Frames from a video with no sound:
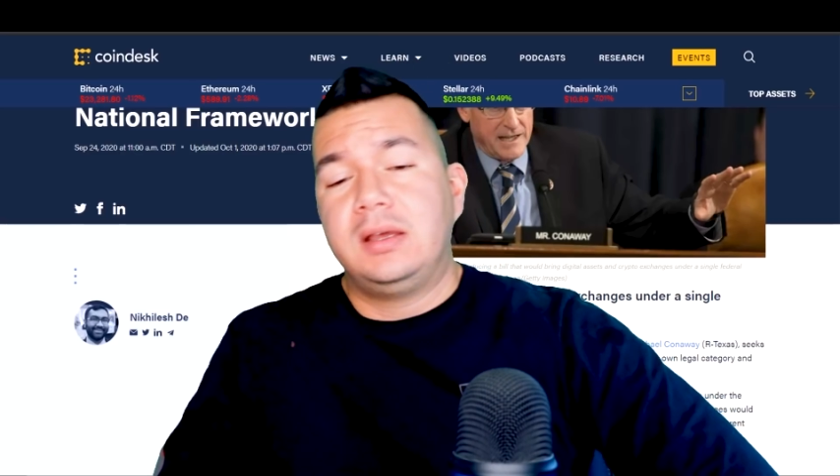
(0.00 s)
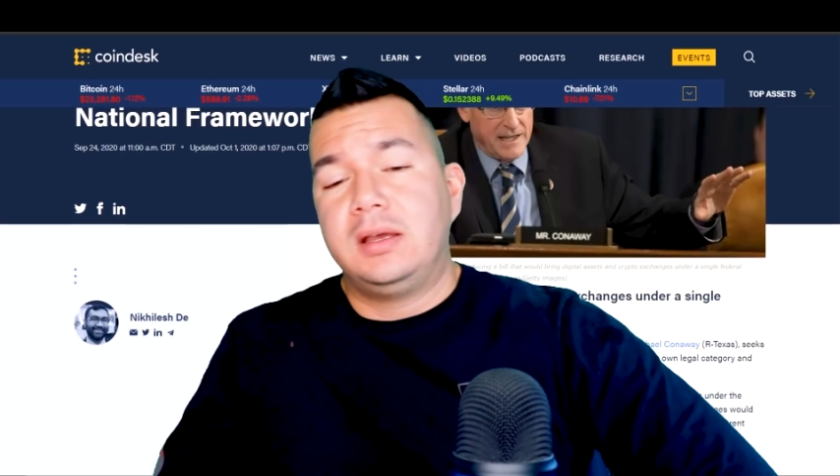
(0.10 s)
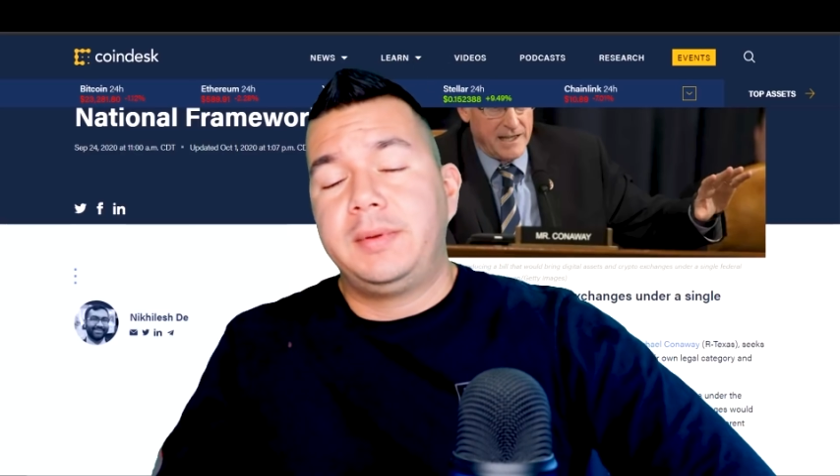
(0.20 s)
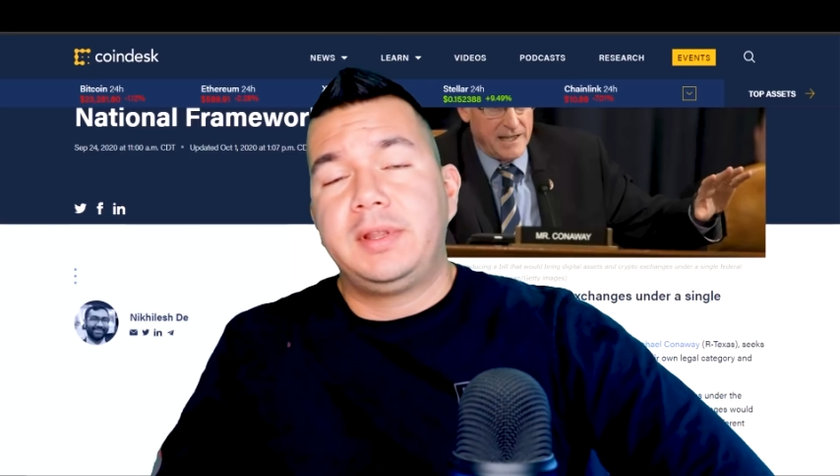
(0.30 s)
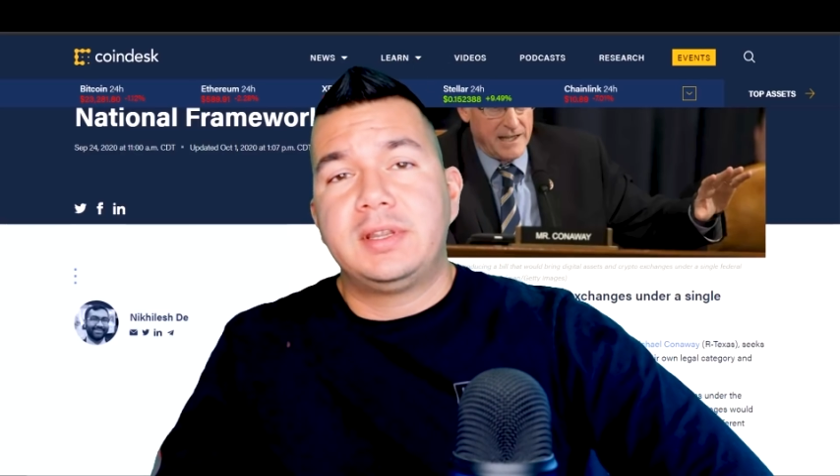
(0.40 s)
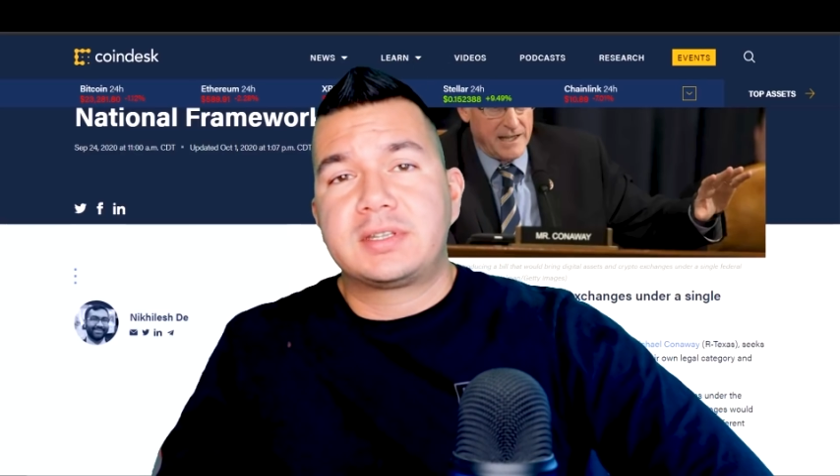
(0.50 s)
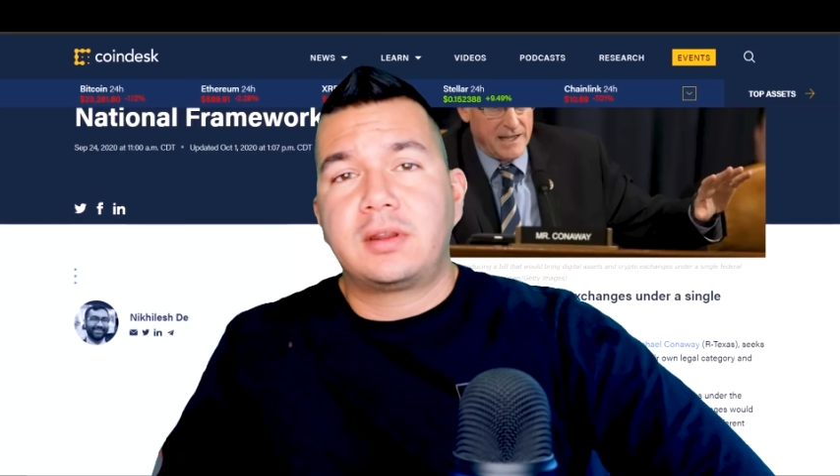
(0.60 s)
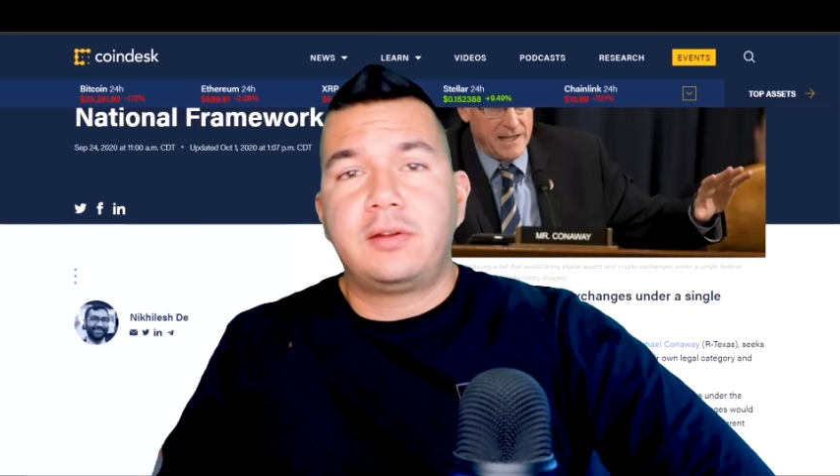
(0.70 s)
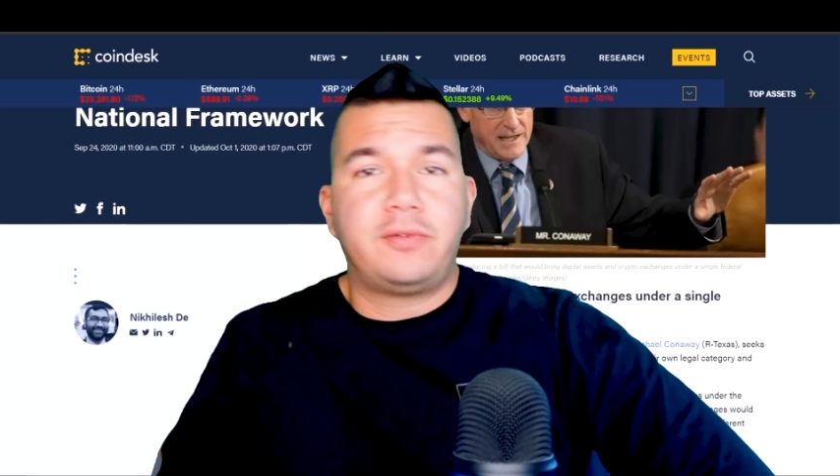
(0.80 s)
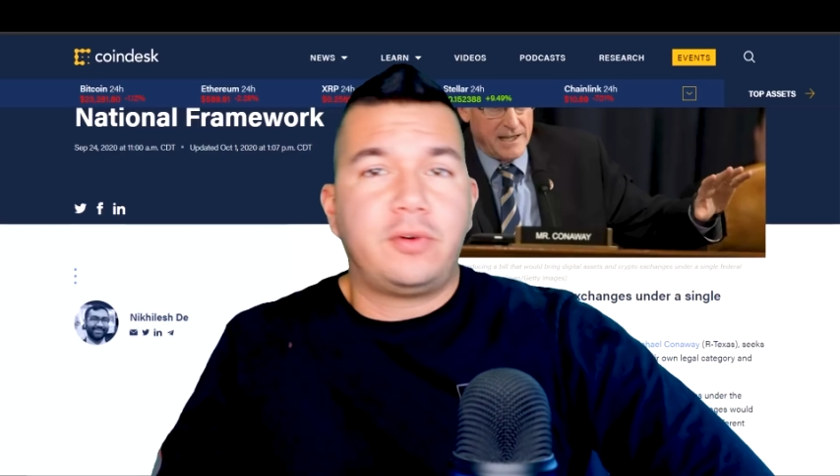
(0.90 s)
I mean, it's
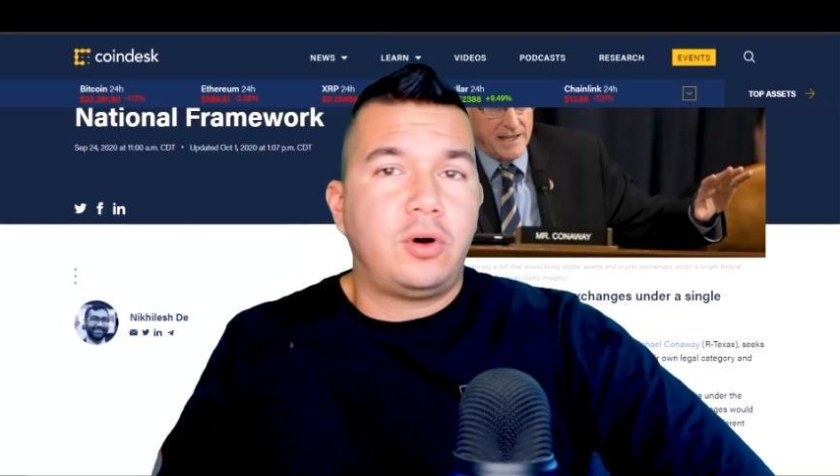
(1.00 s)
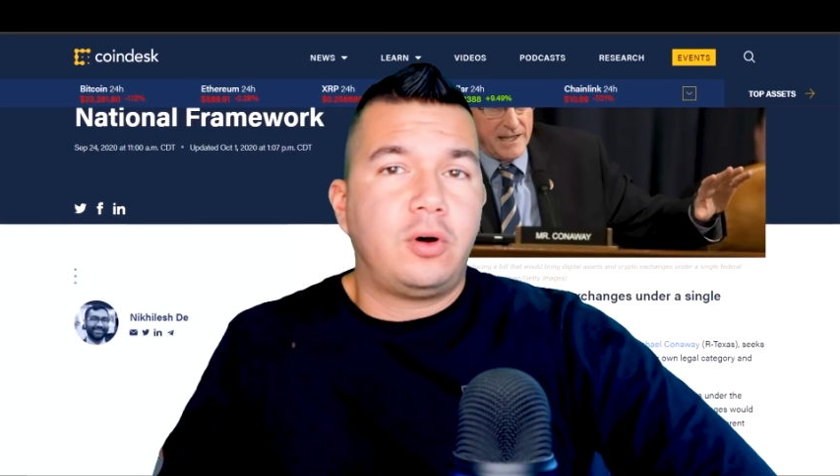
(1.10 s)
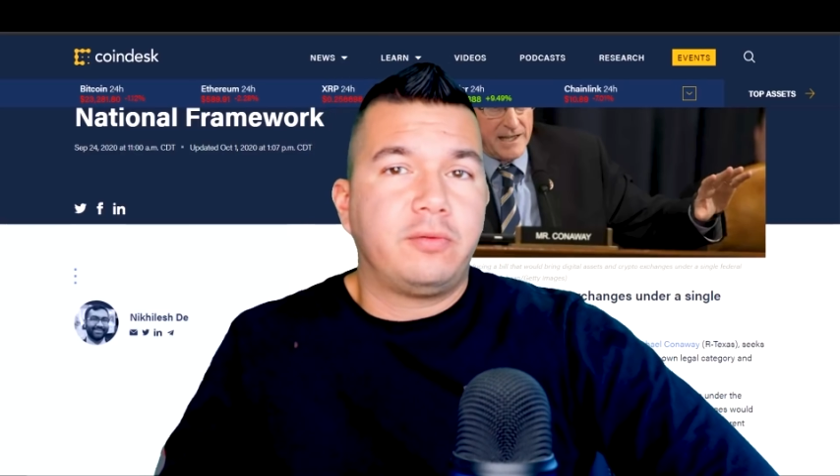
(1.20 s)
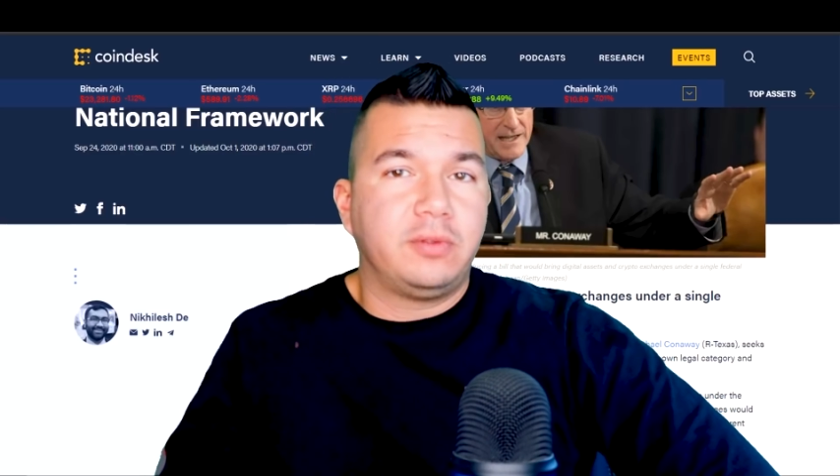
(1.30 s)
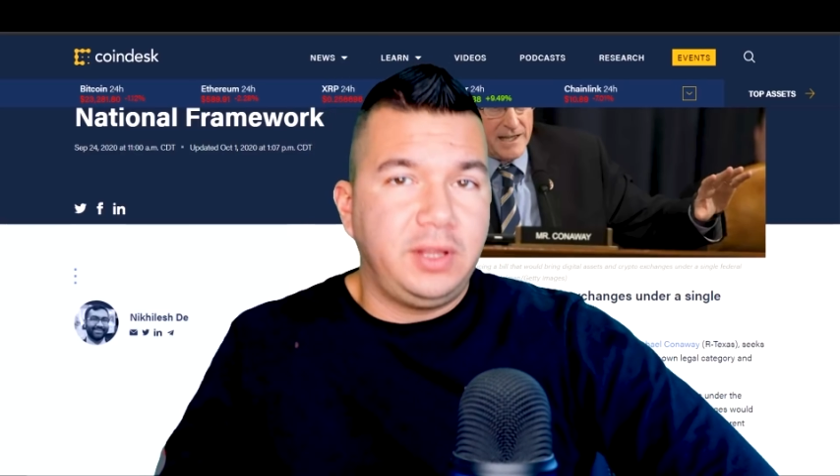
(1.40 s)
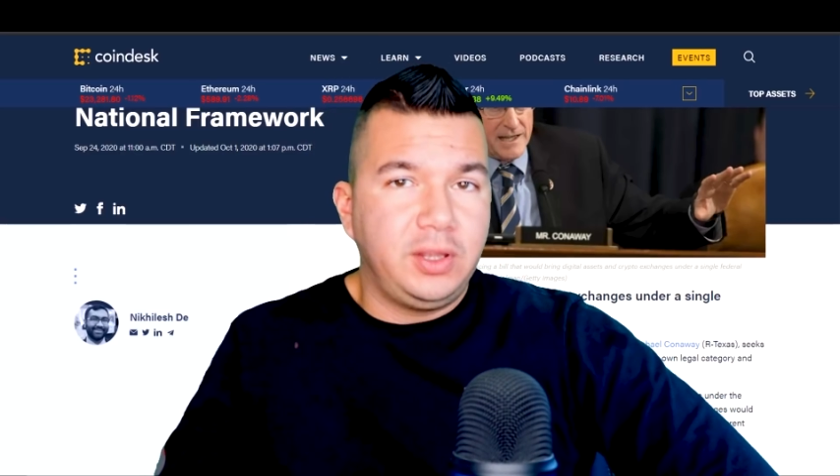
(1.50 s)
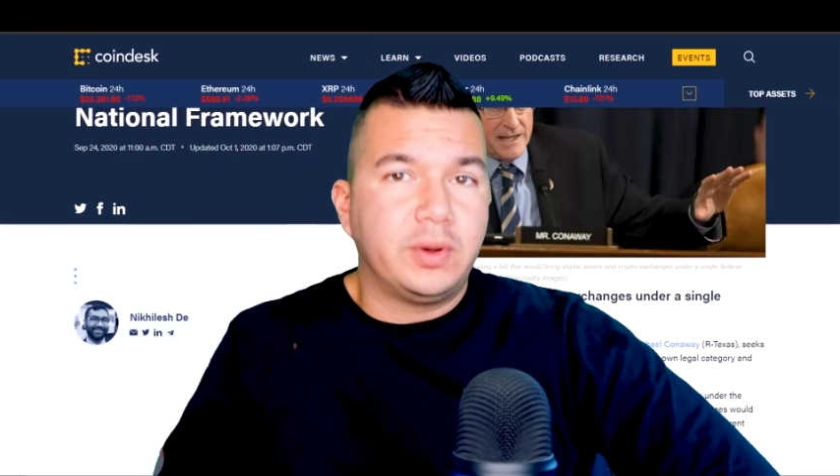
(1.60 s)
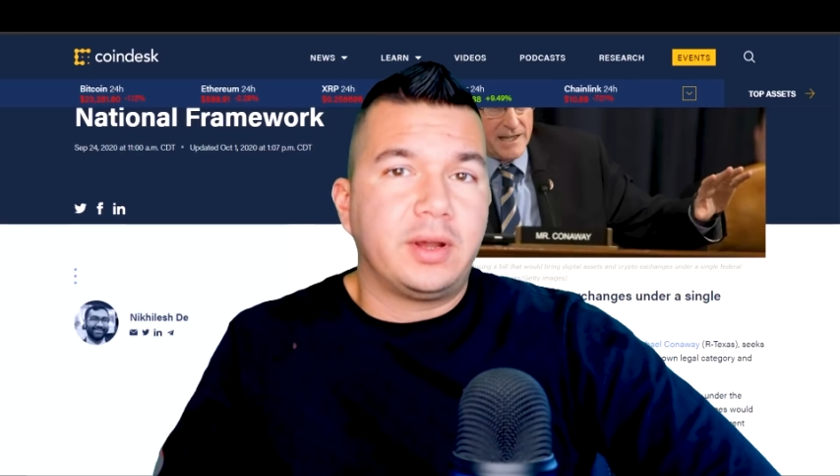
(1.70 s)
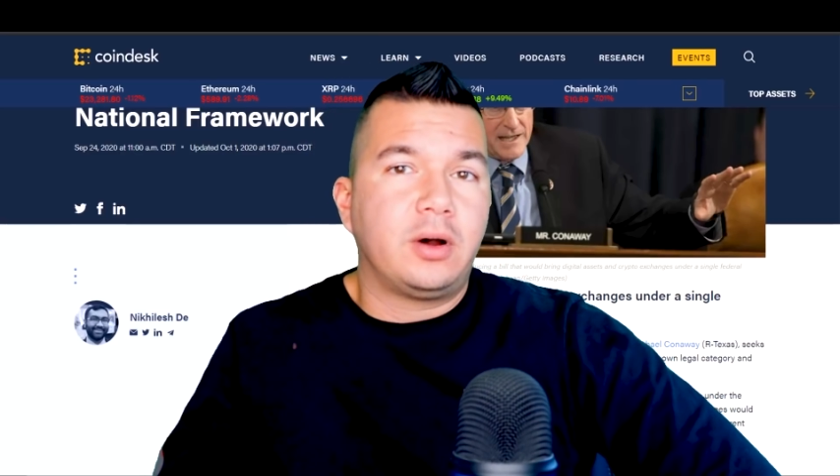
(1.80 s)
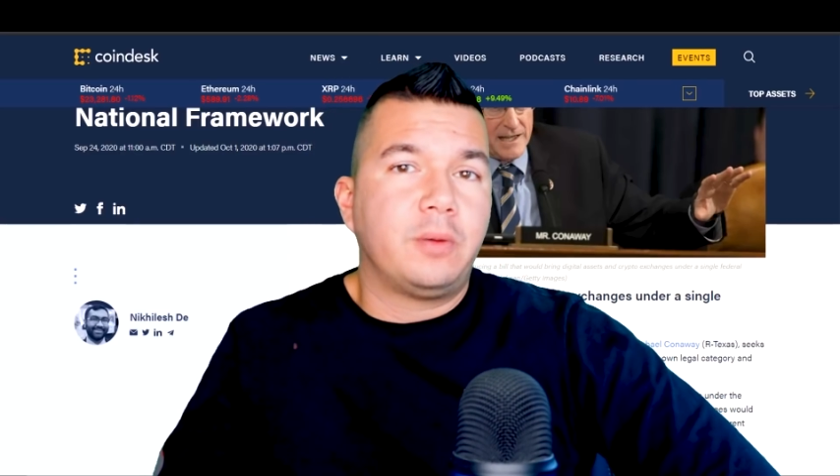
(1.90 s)
going to involve legal
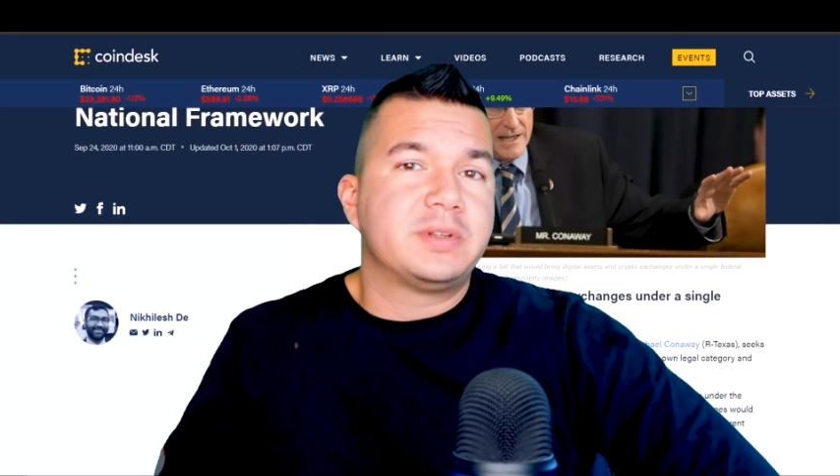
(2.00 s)
help,